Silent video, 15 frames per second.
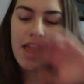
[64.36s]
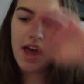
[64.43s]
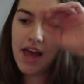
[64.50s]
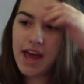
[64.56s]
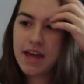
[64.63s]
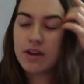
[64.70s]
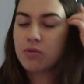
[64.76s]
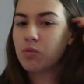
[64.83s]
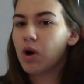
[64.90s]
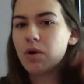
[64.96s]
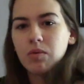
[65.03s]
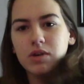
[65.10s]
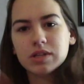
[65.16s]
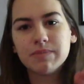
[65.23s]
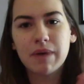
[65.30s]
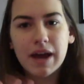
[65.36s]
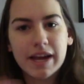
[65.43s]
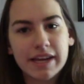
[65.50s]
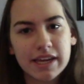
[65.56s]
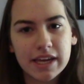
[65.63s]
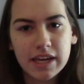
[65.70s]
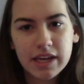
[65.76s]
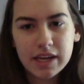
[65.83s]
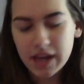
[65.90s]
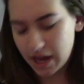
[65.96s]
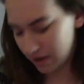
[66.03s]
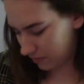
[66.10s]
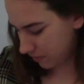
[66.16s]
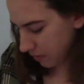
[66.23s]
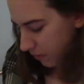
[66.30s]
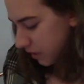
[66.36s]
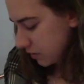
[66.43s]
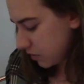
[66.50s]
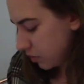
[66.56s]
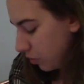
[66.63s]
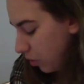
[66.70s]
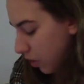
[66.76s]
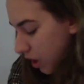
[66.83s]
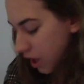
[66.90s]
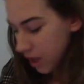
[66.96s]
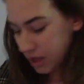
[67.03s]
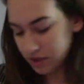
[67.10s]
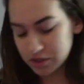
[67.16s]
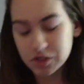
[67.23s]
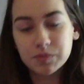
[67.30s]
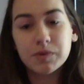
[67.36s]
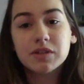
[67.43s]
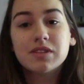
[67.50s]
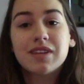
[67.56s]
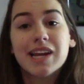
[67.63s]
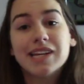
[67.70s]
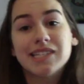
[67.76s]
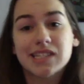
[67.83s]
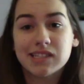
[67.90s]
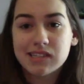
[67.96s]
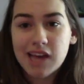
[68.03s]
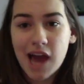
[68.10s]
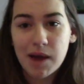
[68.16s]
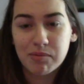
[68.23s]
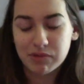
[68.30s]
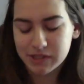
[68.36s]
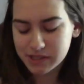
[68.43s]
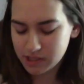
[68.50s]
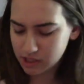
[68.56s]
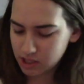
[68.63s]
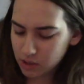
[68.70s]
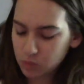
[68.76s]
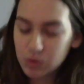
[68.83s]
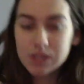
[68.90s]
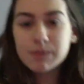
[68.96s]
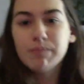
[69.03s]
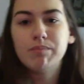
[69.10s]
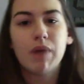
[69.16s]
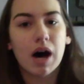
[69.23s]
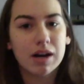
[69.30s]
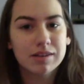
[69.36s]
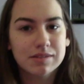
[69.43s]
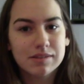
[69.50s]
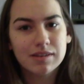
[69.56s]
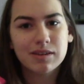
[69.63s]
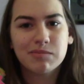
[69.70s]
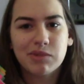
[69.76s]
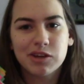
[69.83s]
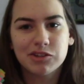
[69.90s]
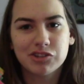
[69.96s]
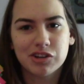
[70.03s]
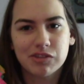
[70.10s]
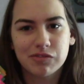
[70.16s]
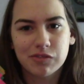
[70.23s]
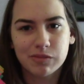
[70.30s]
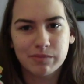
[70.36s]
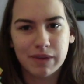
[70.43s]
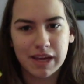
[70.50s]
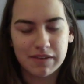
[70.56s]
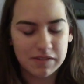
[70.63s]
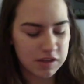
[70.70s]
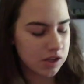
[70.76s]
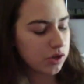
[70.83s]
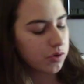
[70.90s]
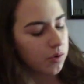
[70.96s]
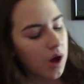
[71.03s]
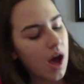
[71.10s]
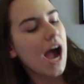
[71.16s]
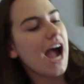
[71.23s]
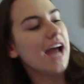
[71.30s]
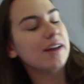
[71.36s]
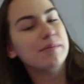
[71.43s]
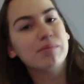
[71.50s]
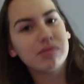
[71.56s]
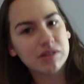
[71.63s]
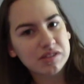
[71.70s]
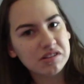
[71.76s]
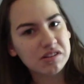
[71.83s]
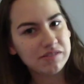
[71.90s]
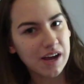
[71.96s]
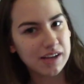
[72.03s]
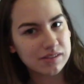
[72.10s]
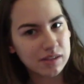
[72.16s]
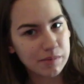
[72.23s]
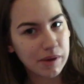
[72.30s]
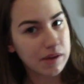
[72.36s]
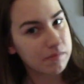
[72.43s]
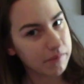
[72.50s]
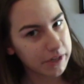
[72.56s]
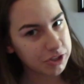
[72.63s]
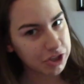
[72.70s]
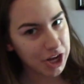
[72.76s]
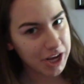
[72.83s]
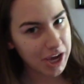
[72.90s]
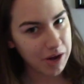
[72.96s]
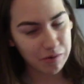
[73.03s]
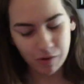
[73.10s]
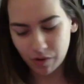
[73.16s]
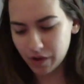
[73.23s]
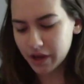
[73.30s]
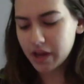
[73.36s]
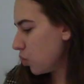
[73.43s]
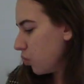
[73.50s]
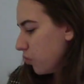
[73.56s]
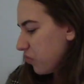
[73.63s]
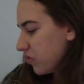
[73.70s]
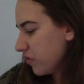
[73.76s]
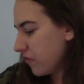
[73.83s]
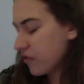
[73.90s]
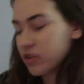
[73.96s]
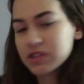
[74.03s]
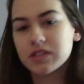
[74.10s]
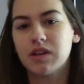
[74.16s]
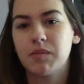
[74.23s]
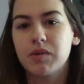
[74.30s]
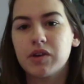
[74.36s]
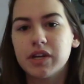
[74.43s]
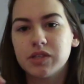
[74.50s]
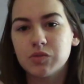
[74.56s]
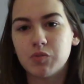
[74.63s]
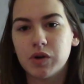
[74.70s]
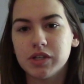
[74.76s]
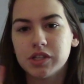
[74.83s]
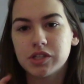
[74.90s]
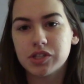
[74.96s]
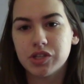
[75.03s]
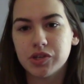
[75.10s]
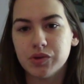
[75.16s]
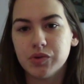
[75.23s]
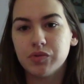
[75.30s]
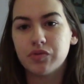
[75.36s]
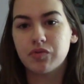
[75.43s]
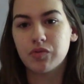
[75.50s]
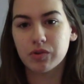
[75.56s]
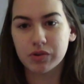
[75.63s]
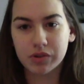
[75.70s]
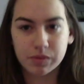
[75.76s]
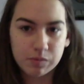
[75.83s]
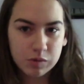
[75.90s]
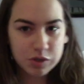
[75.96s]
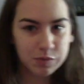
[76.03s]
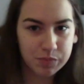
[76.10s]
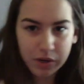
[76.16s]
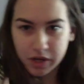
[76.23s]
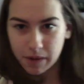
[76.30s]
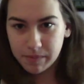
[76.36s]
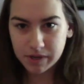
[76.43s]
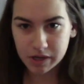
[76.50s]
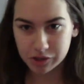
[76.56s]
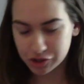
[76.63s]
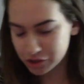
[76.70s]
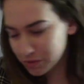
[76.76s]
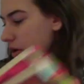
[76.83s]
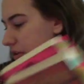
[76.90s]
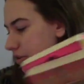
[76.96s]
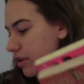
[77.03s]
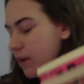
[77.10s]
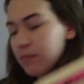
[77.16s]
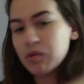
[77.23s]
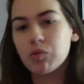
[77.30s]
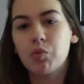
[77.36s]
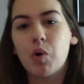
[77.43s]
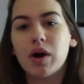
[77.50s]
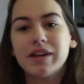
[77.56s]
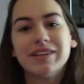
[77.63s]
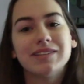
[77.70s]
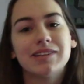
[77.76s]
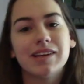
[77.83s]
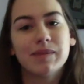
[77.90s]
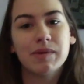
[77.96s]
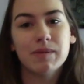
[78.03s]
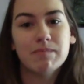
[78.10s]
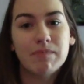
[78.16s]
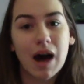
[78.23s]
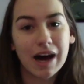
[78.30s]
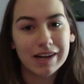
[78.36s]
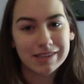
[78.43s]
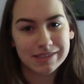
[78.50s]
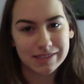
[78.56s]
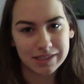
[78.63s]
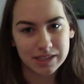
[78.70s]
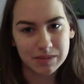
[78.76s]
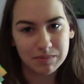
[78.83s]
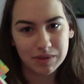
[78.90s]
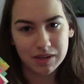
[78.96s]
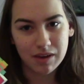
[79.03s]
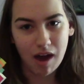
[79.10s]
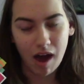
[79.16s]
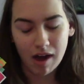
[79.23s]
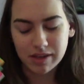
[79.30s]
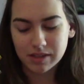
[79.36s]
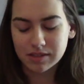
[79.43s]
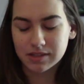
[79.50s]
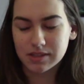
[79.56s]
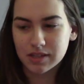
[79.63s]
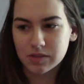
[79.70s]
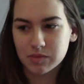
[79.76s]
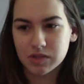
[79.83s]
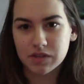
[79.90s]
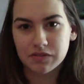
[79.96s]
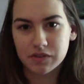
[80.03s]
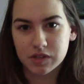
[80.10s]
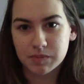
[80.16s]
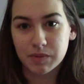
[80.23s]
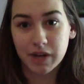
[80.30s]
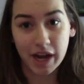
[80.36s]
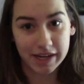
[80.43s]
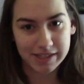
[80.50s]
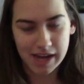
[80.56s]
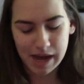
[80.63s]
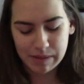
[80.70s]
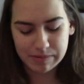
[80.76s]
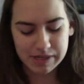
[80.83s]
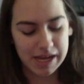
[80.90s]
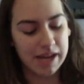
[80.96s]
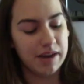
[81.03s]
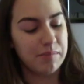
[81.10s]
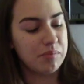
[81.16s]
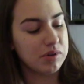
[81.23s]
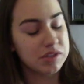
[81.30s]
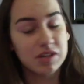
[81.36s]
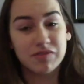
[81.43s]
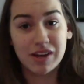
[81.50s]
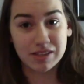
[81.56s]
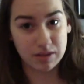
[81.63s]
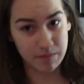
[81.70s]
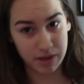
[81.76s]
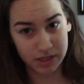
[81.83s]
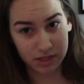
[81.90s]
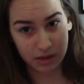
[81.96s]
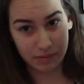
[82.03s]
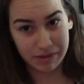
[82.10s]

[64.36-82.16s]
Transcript: and what was my key kind of thing with it. So the 2 books that I did tab recently was Moxie by Jennifer Mayhew and Prisoner of Azkaban by J.K. Rowling. For the first number, it's 1 to 2 for which book I'm gonna choose. Number 1 is gonna be Moxie because this was the first book I tabbed, and Prisoner of Azkaban is gonna